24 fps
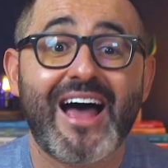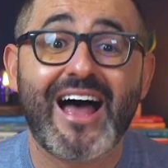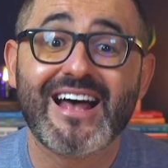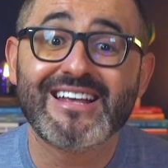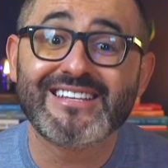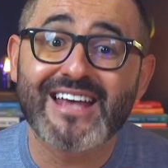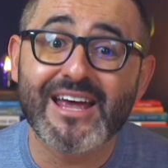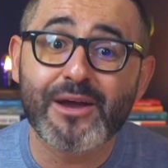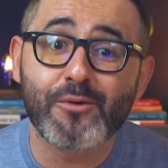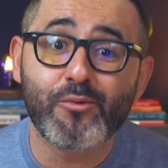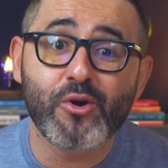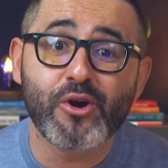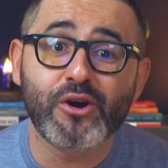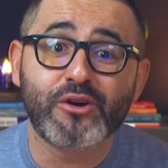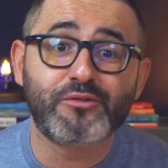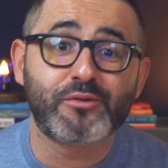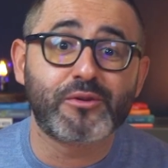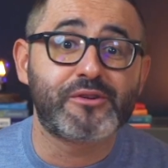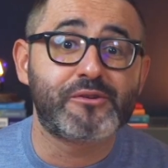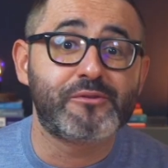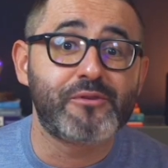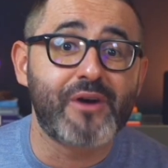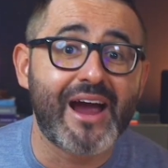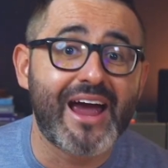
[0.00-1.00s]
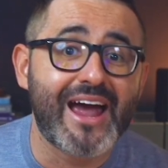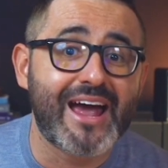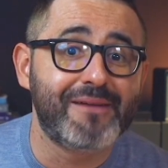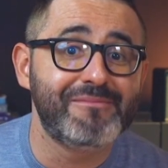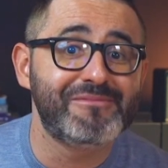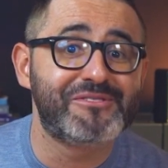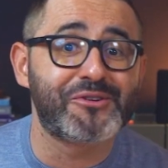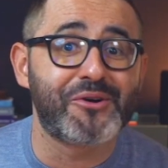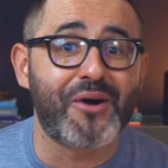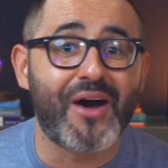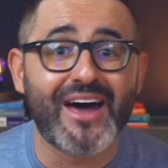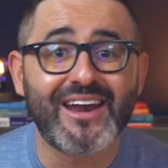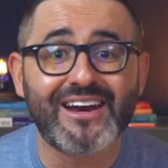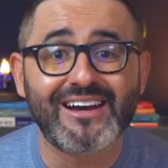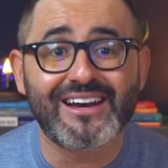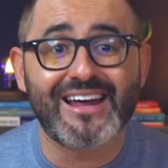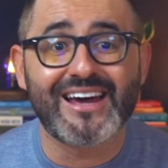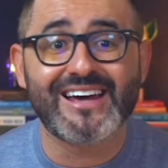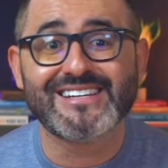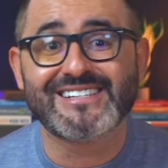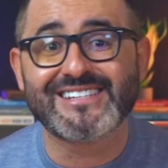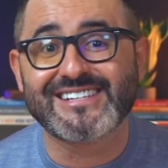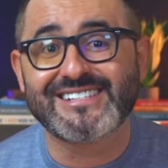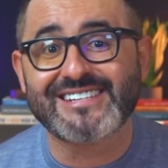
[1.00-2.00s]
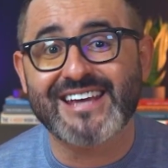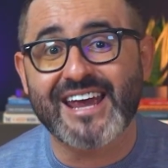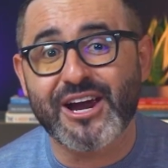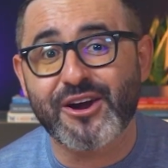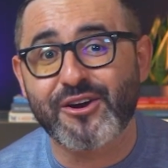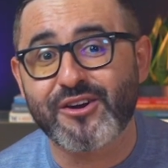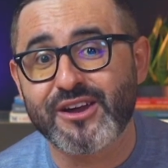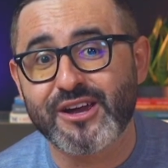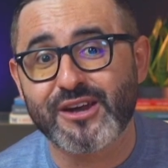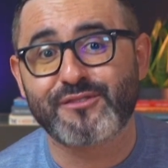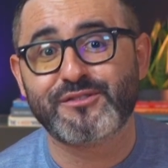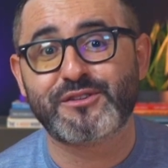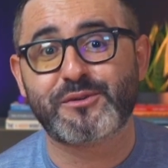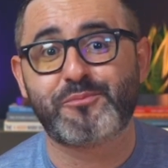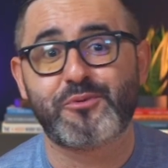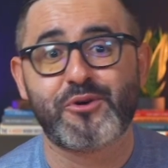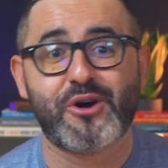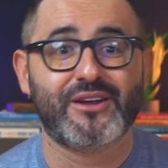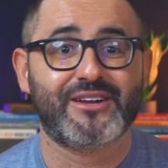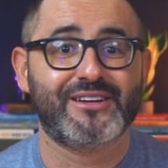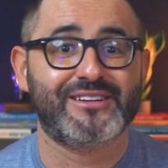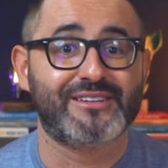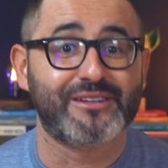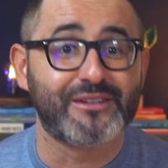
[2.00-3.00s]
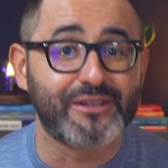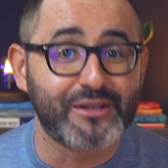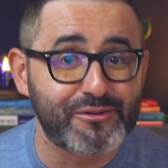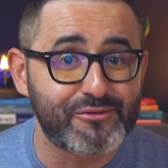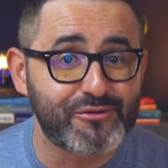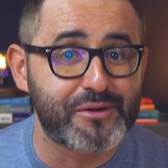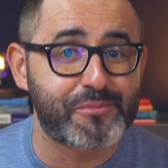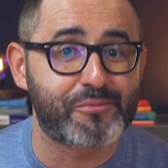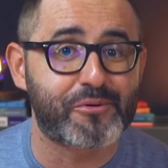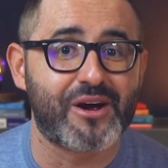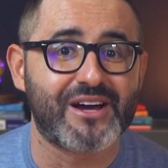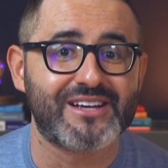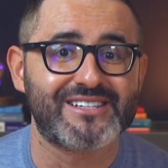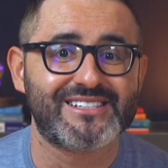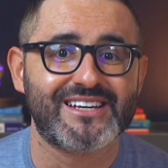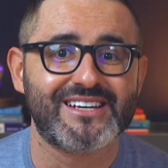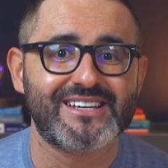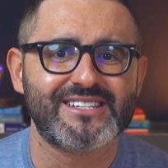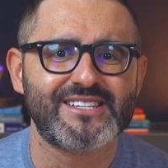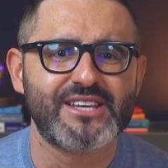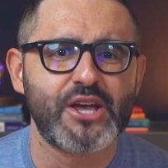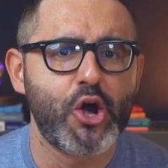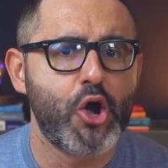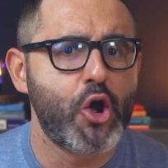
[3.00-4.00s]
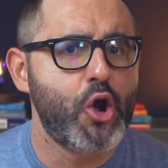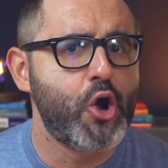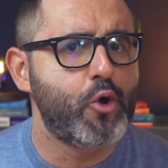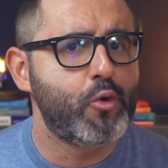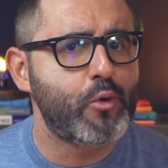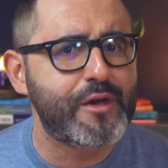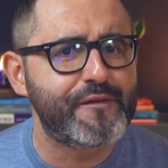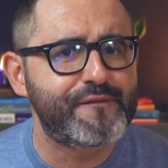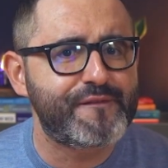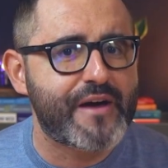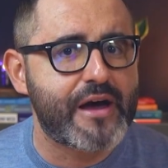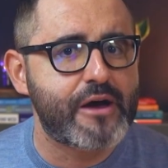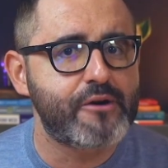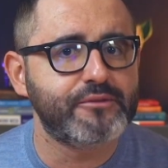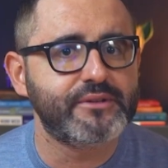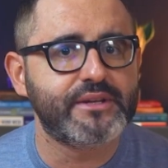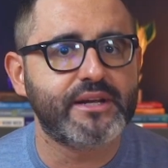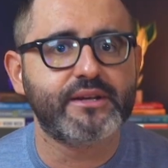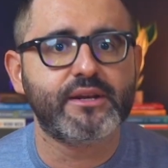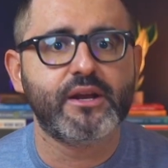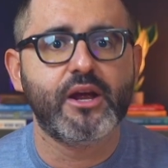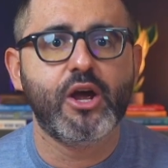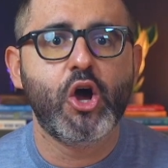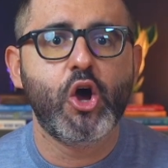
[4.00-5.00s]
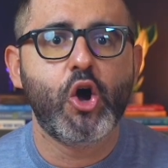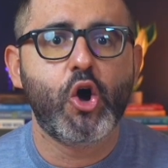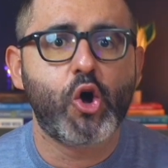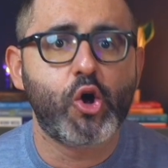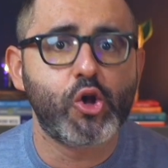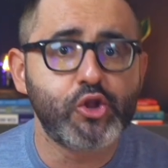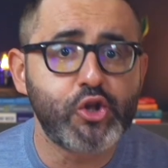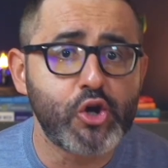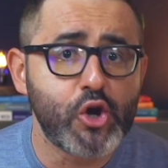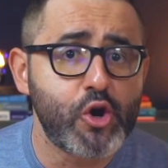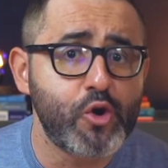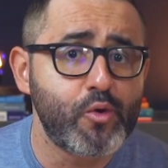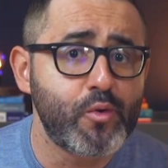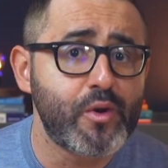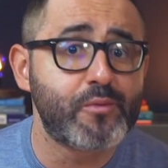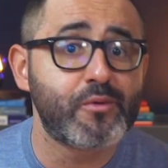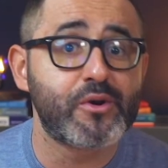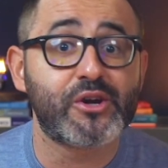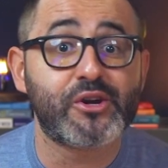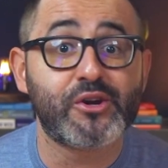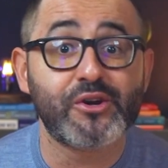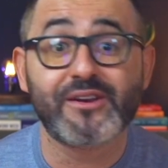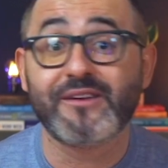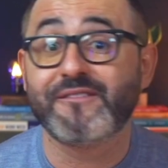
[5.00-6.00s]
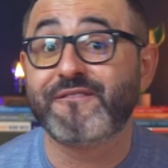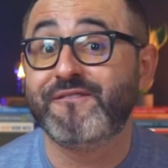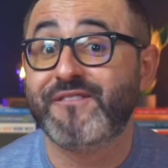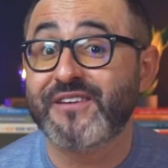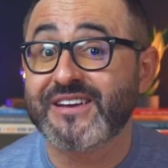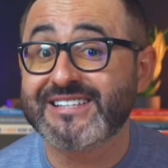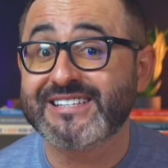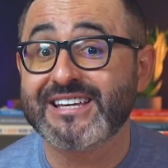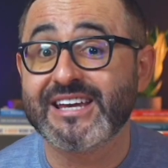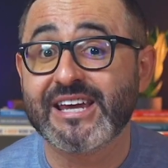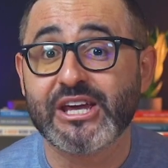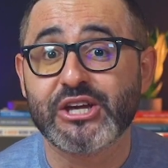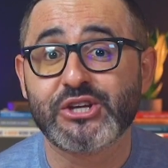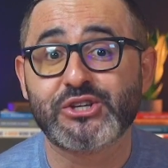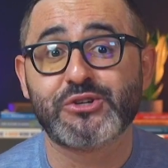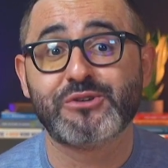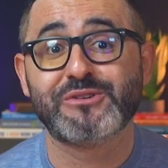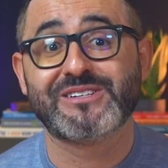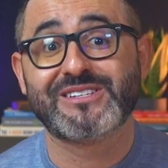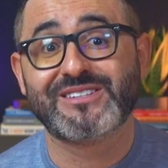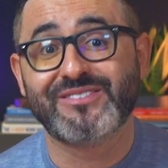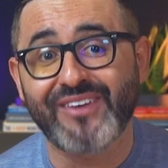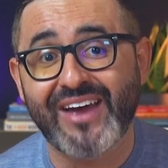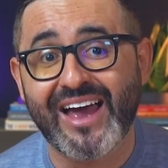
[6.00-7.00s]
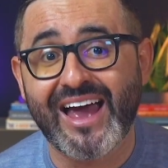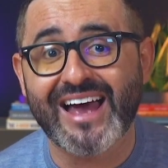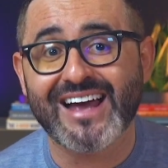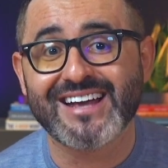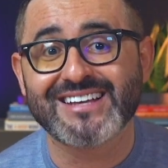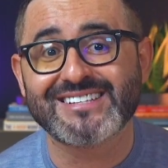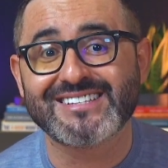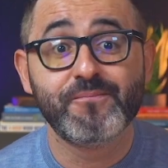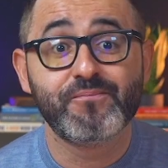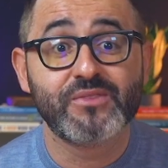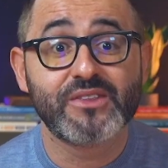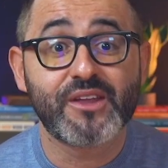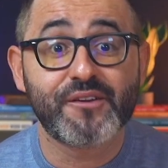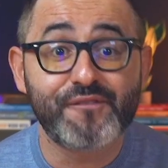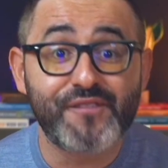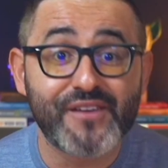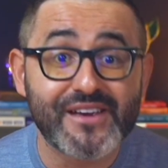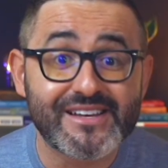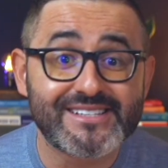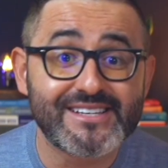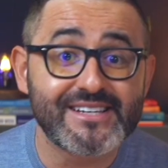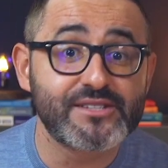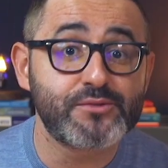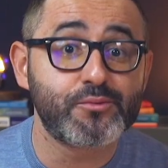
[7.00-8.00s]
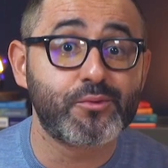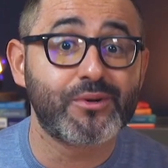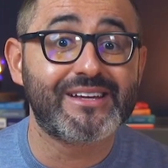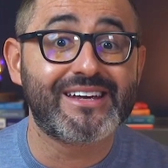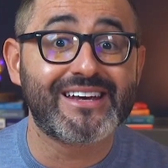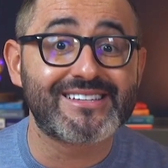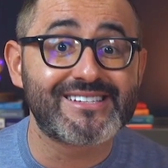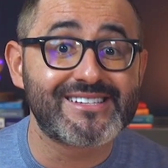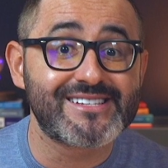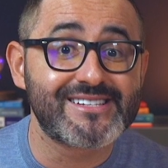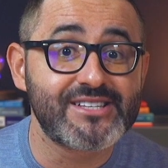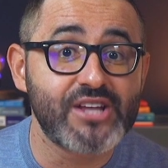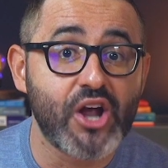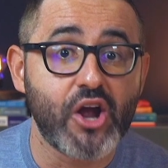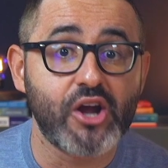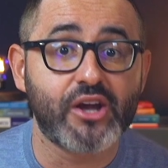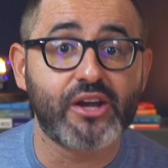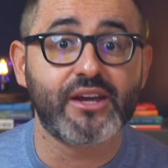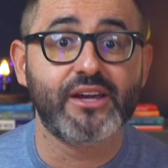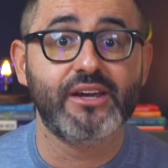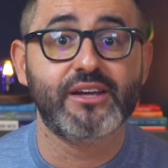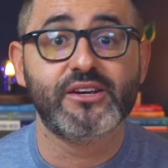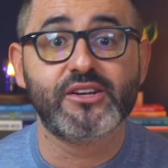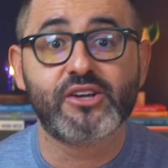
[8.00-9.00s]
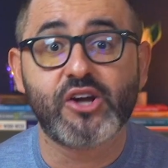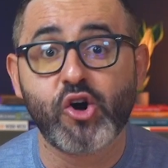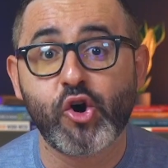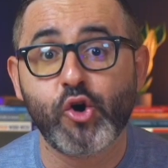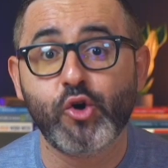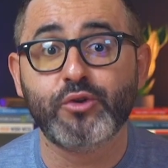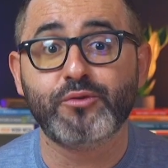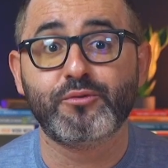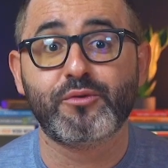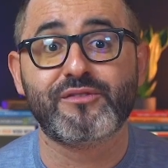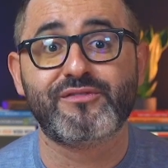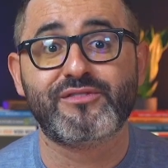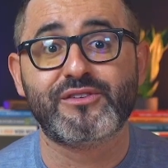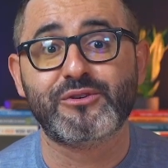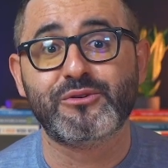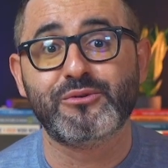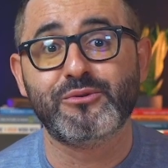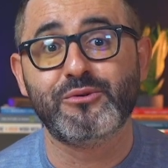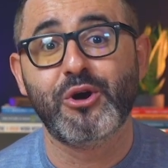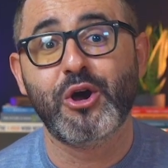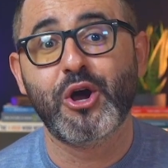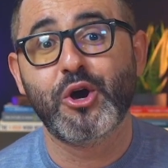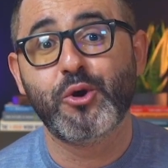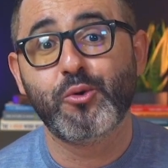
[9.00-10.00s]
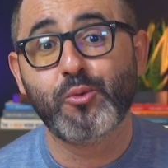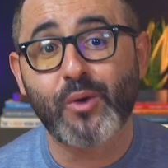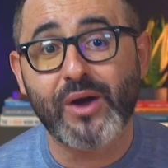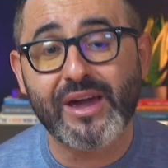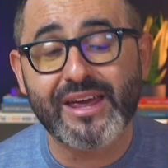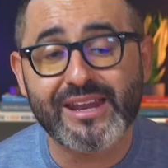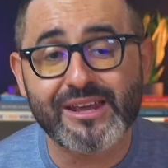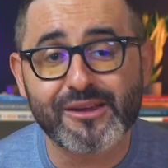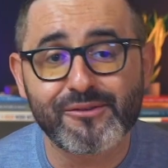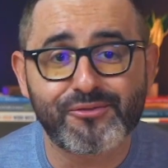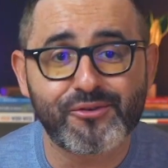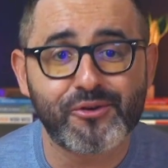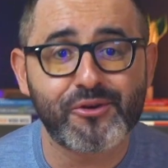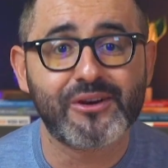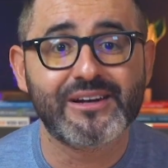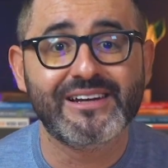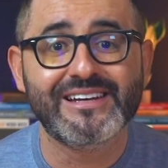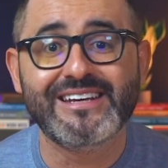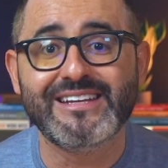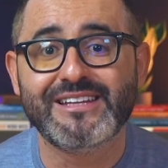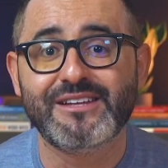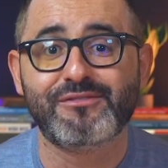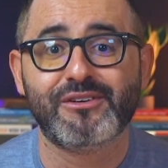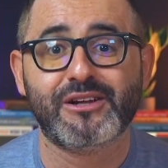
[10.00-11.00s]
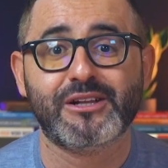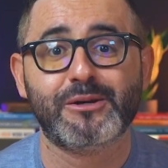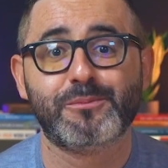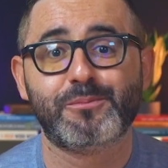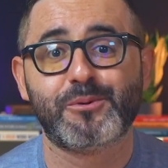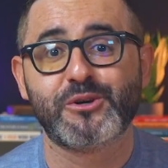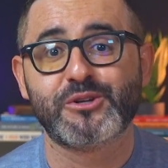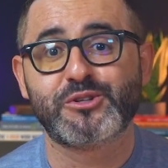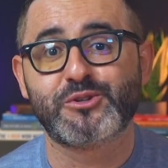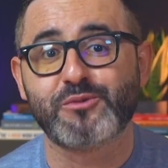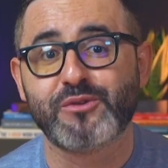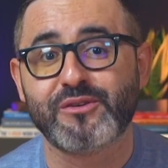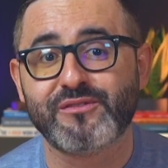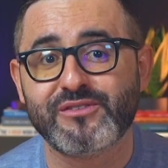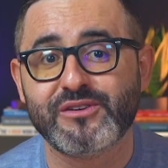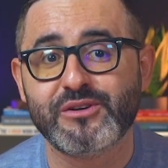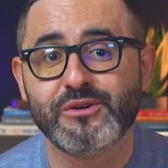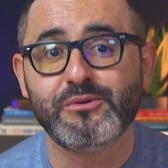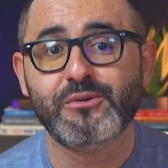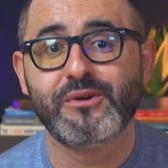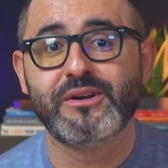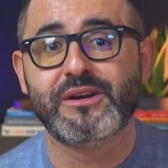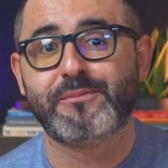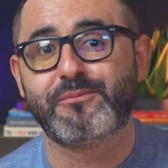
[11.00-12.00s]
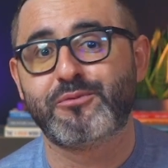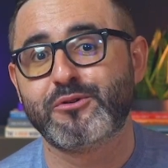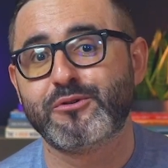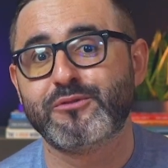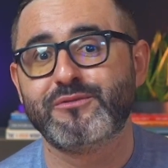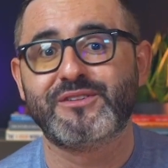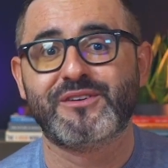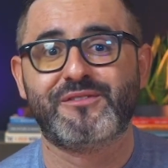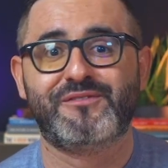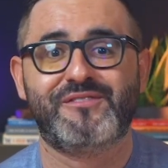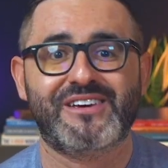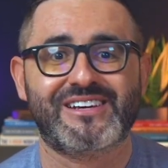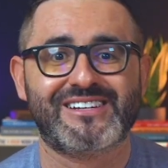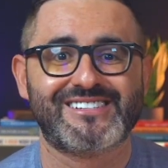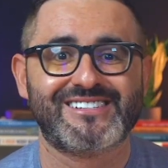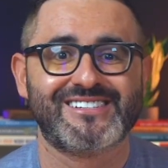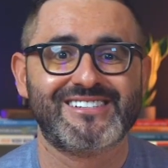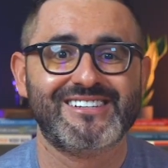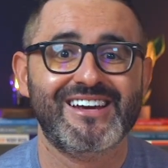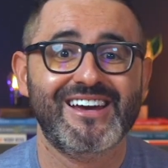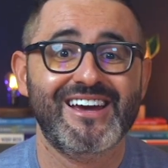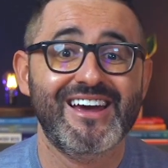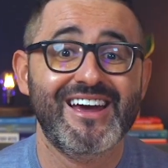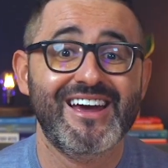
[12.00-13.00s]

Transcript: As I worked with Graham to analyze this area of the product delivery process, we found that although we were good at fixing issues fast, the fixes would get stuck in code review waiting for a lead developer to review and approve the fix.